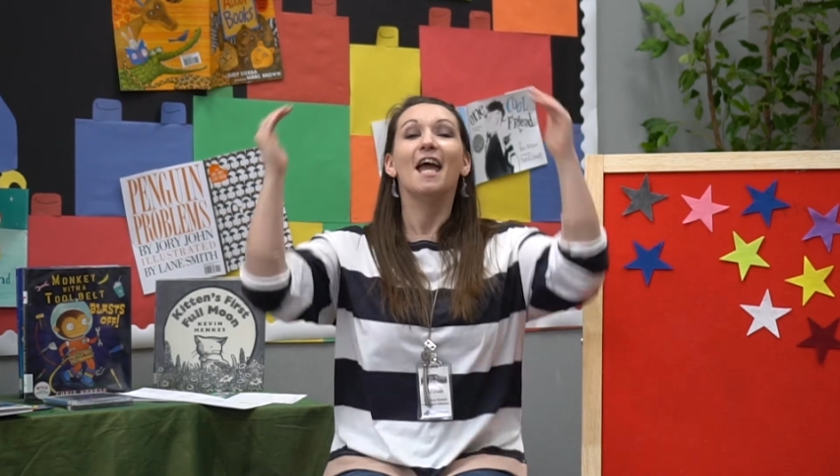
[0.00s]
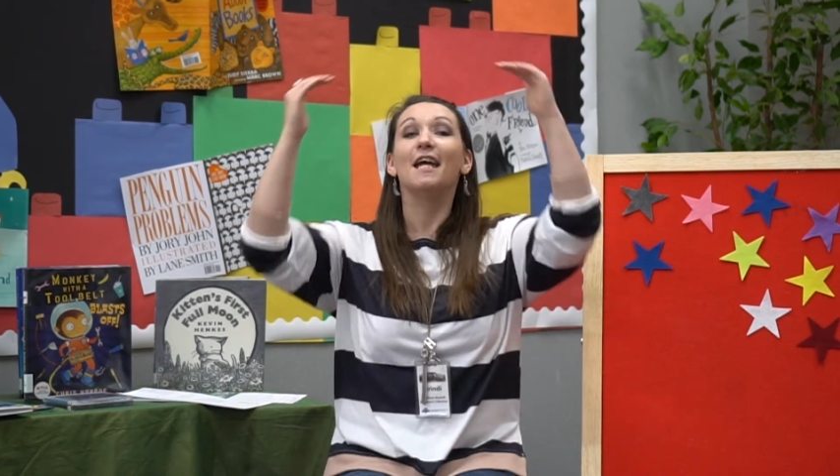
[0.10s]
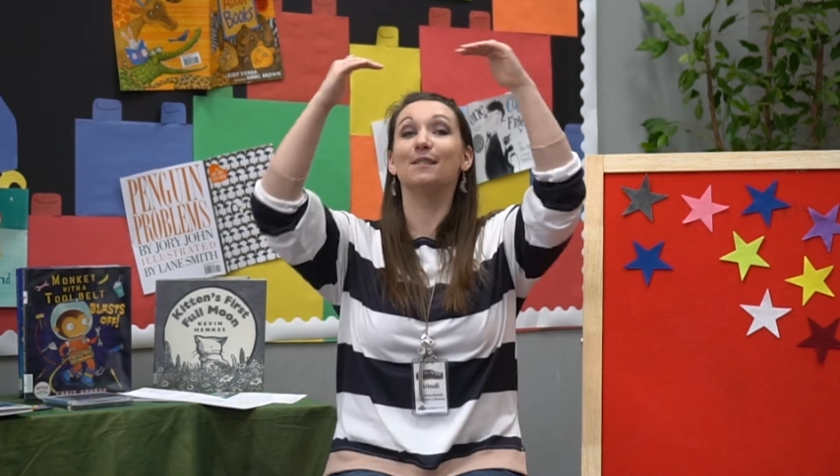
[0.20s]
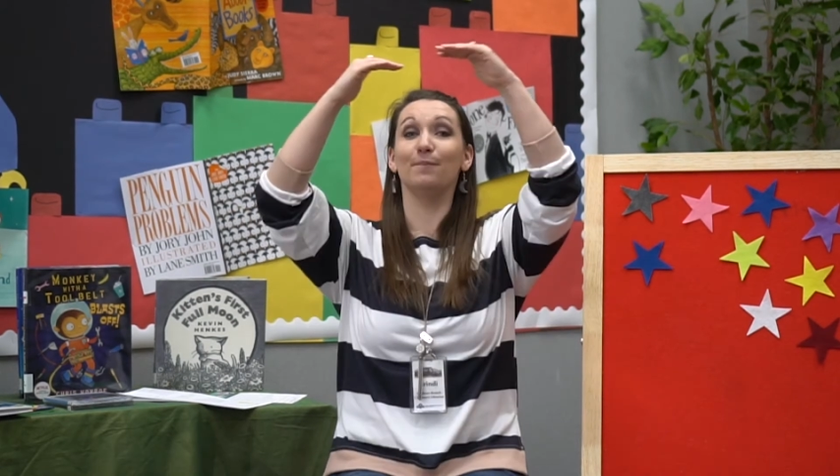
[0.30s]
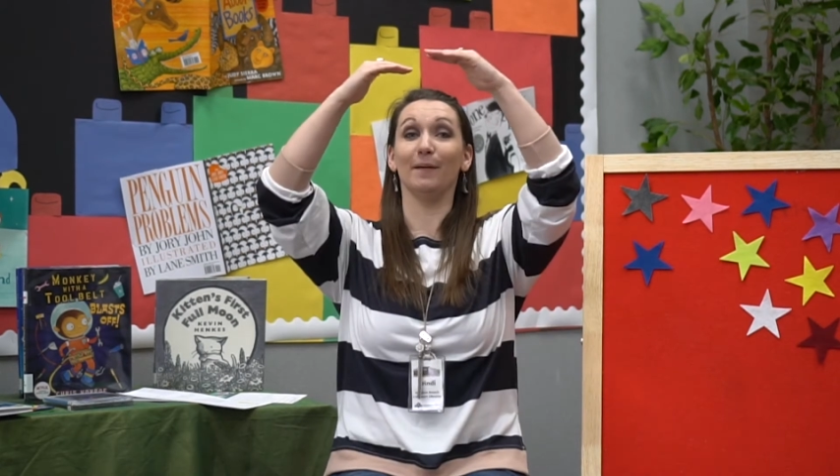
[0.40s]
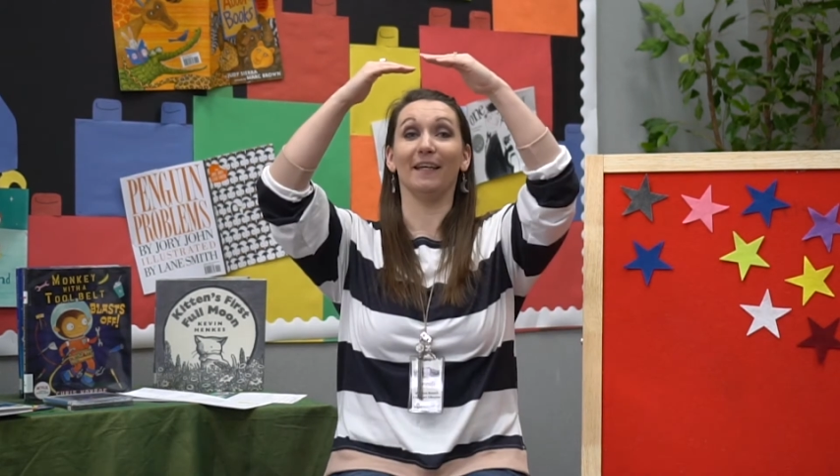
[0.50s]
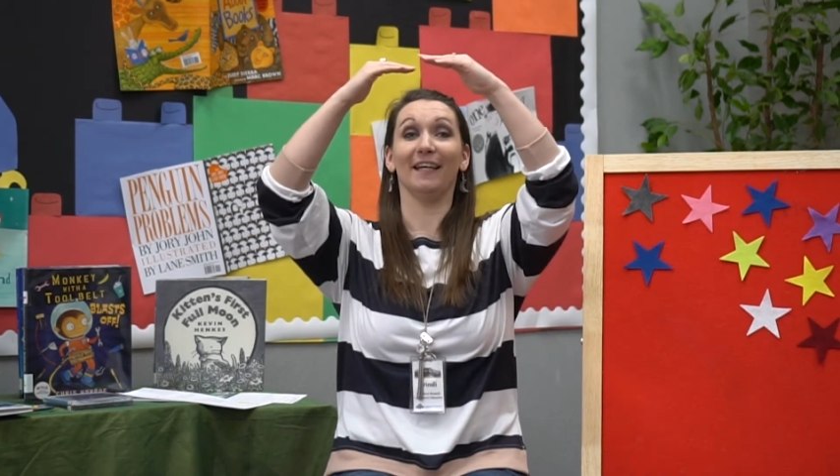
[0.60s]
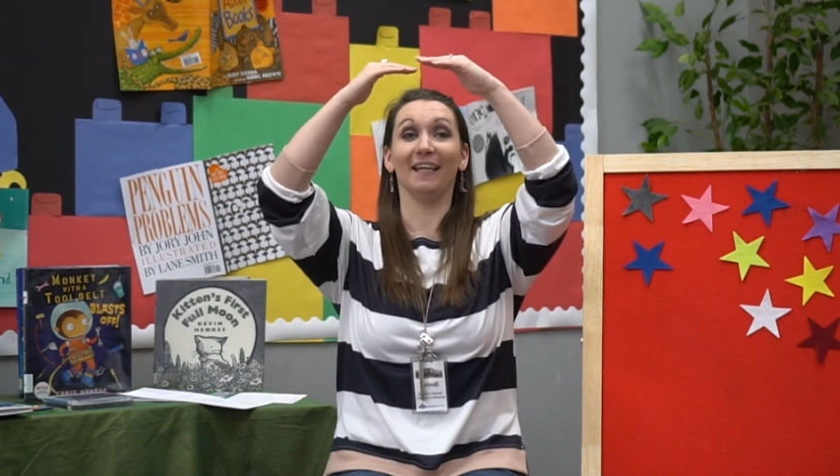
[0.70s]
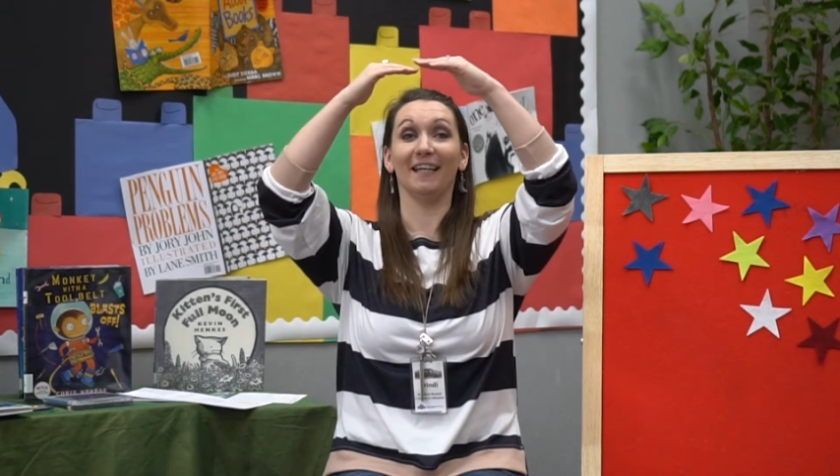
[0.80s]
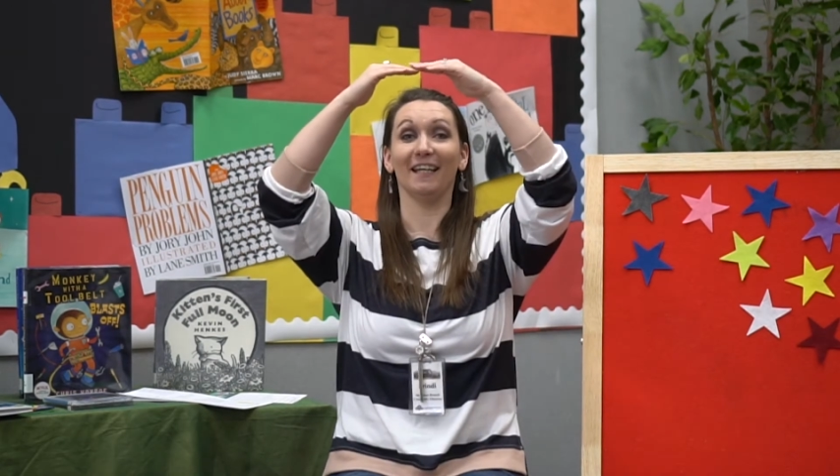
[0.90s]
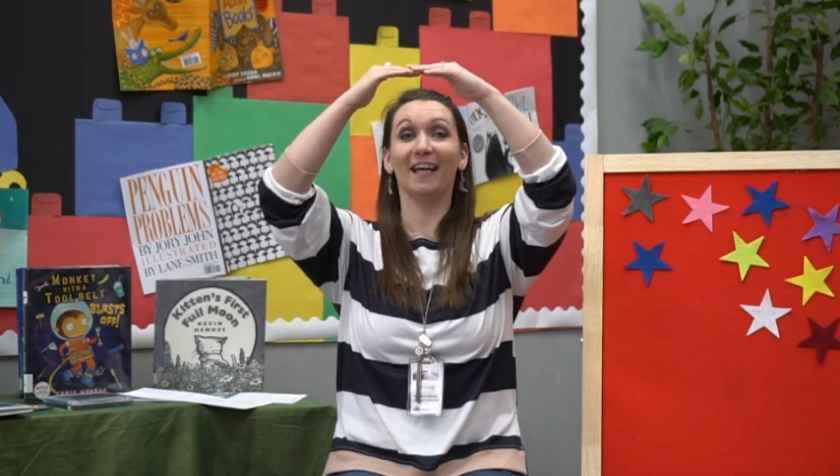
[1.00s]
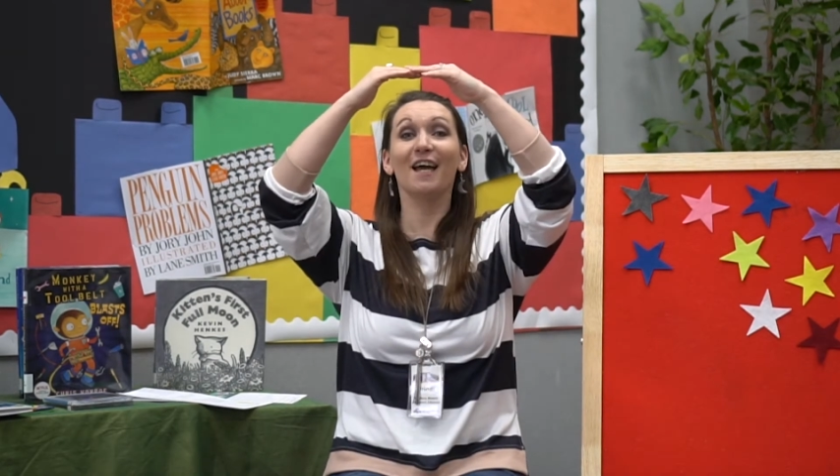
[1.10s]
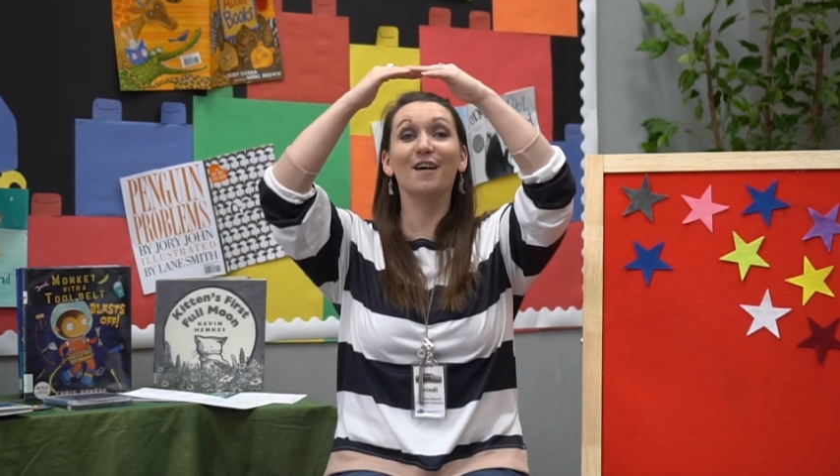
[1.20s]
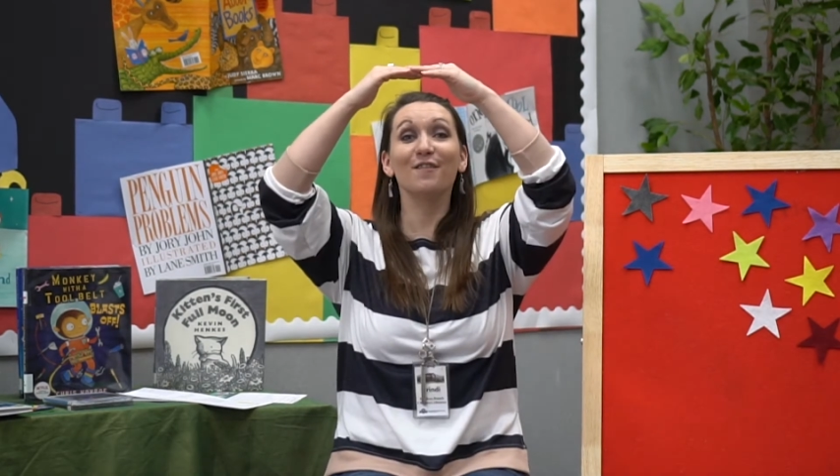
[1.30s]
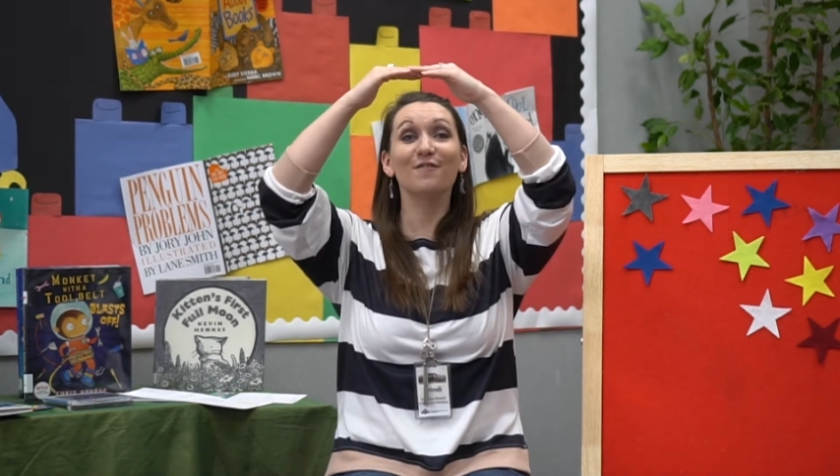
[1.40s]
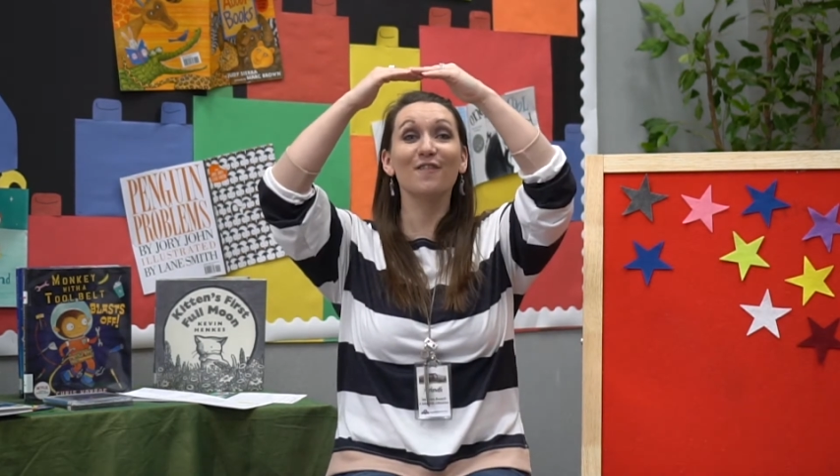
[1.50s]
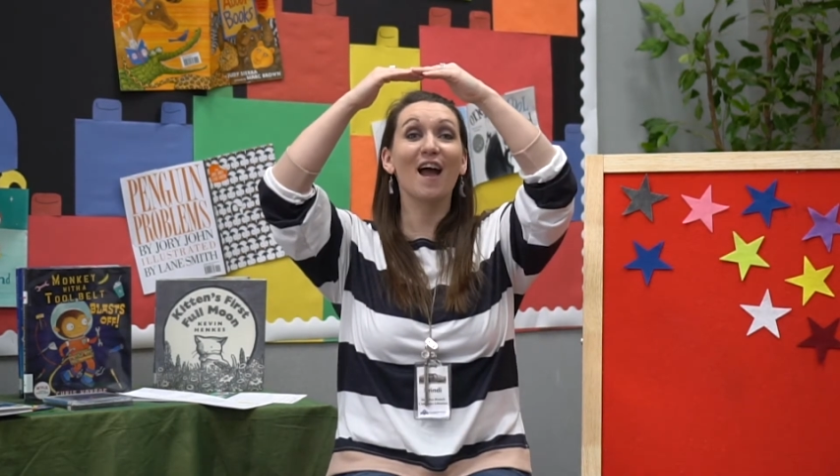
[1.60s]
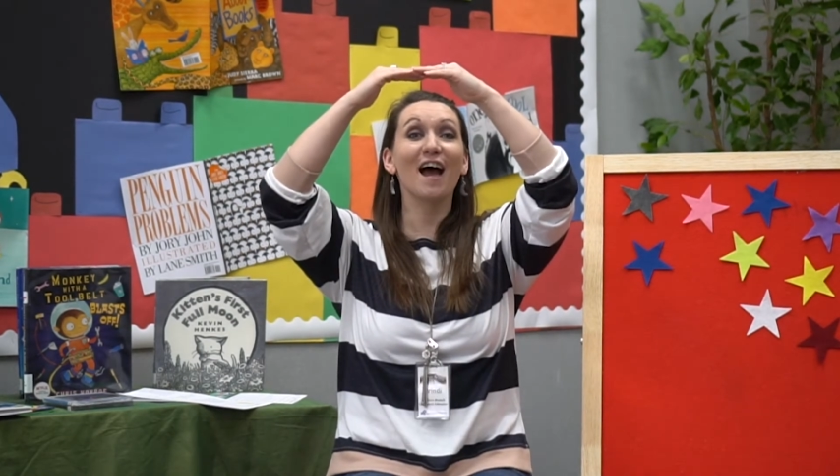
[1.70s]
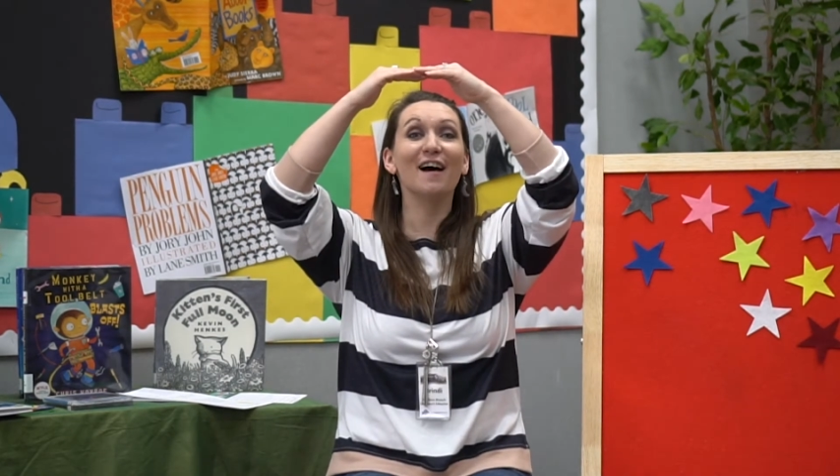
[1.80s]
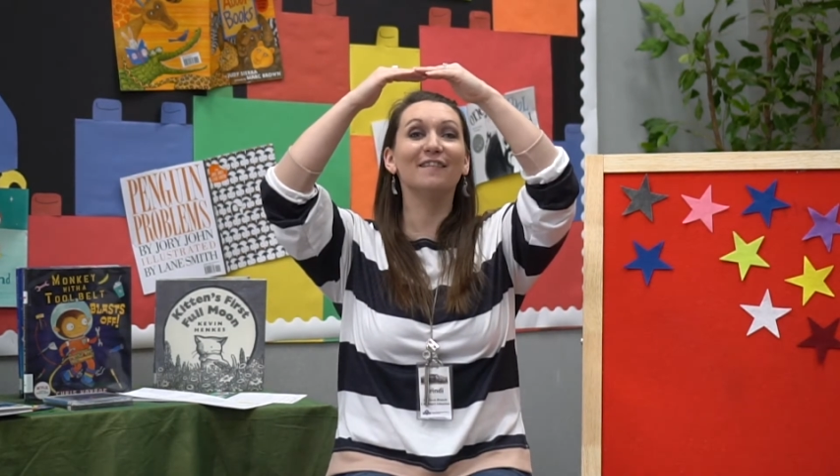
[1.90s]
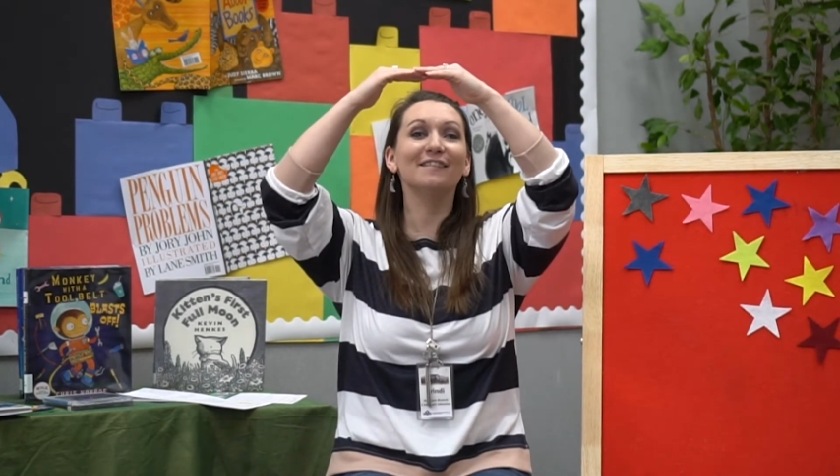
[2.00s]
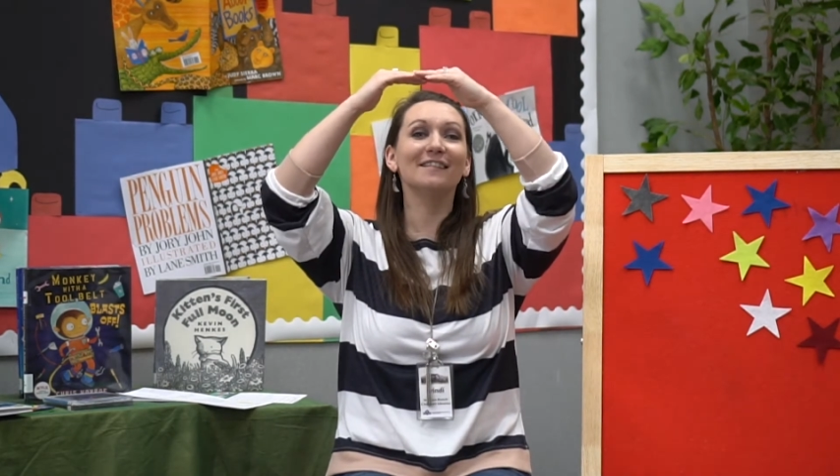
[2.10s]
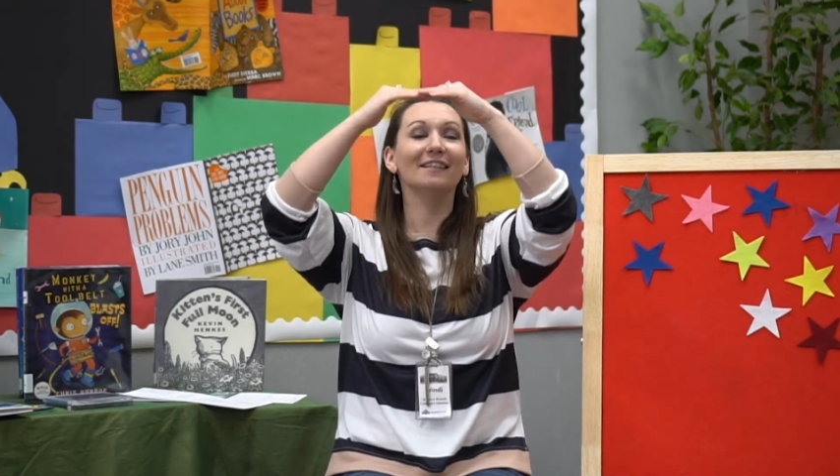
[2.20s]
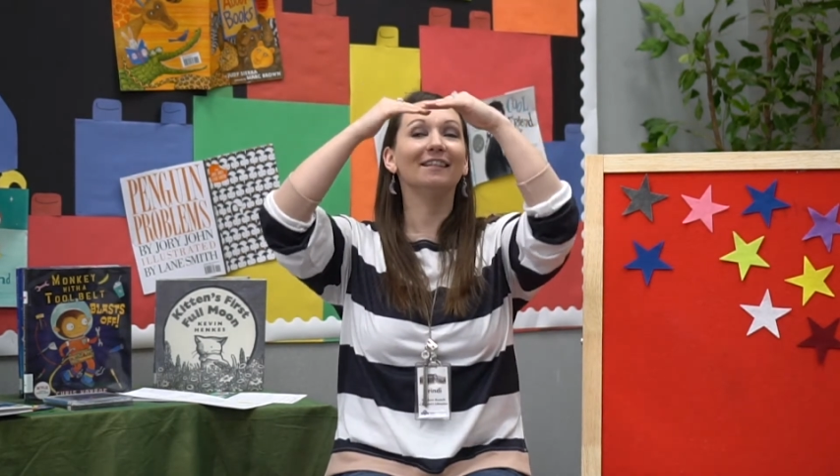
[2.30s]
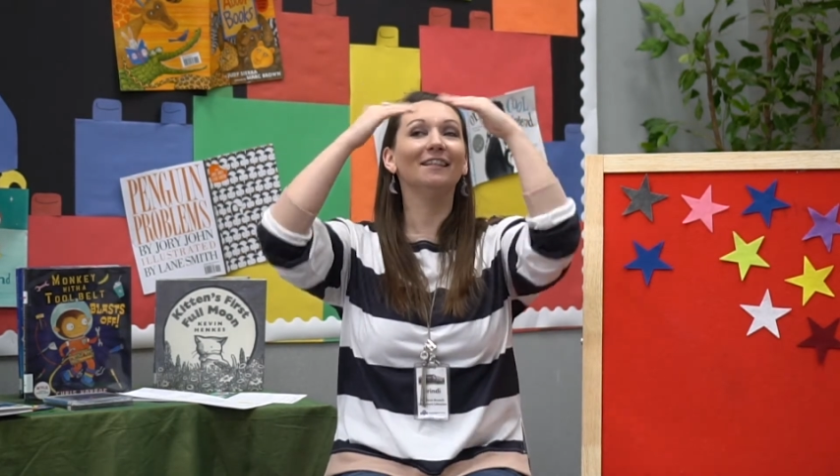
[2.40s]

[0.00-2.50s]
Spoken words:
It's big and round,